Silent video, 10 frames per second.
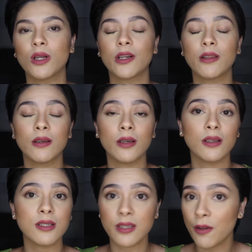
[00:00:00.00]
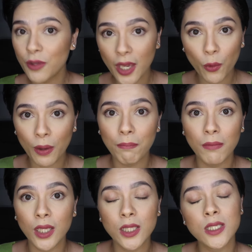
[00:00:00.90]
what are the safety
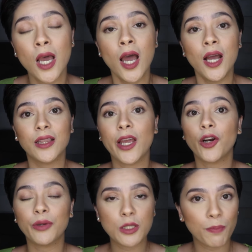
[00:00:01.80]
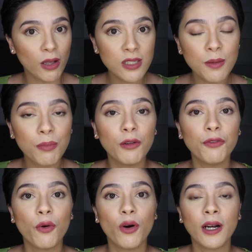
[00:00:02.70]
equipment they are responsible
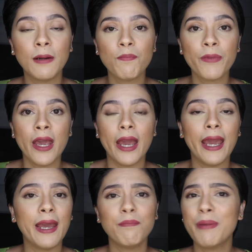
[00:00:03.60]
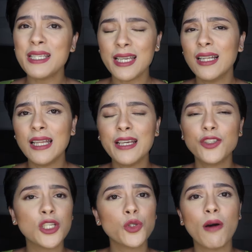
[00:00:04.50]
for, and basically
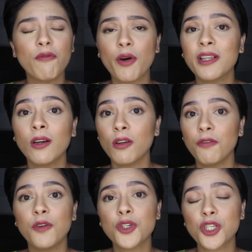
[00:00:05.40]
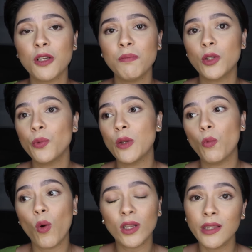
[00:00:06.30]
just to avoid the confusion
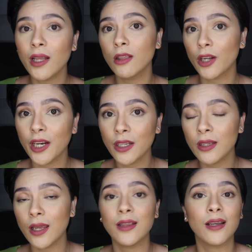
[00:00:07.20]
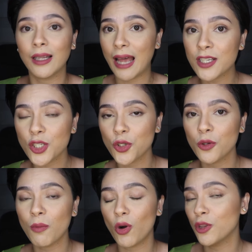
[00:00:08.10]
between what they learned in the
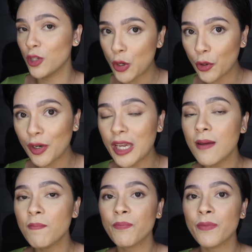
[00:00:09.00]
classroom on theory